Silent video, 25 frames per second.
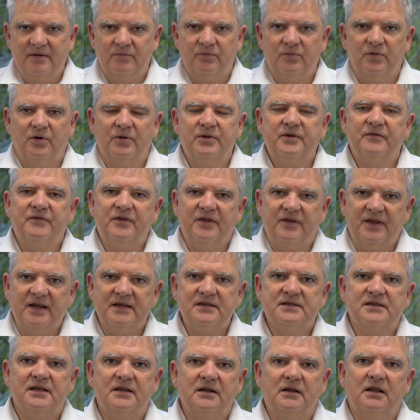one of the
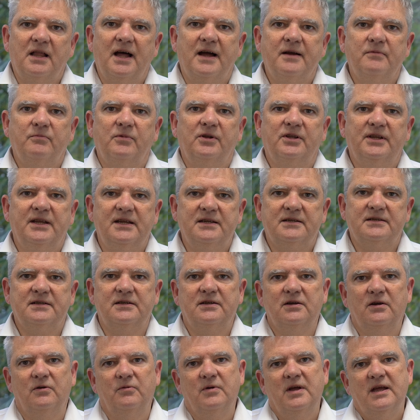things that the client will need to
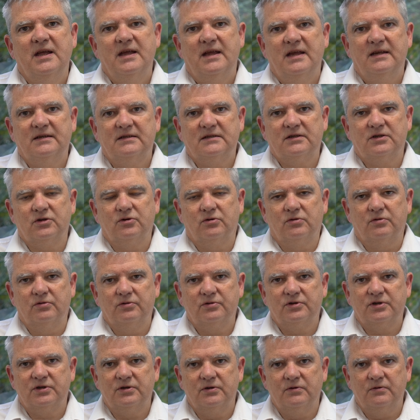do is
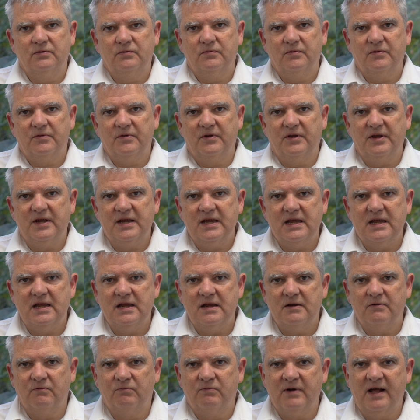talk to
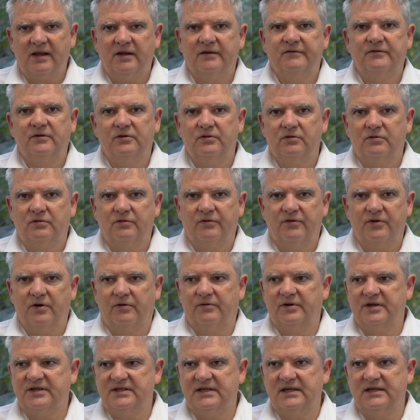the relevant
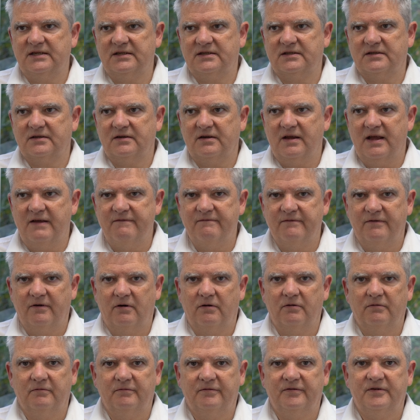authorities
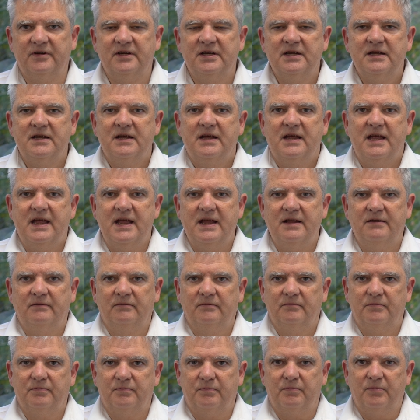involved
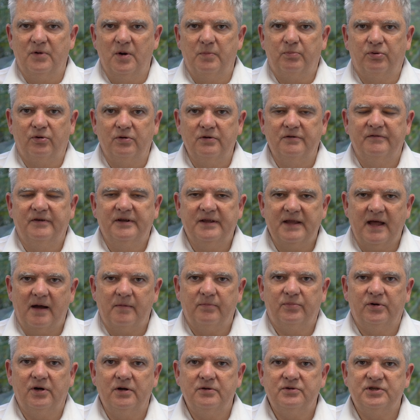in approving
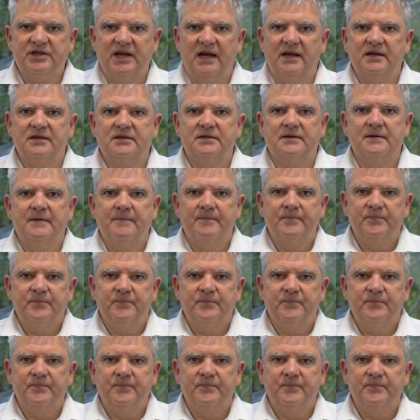that project.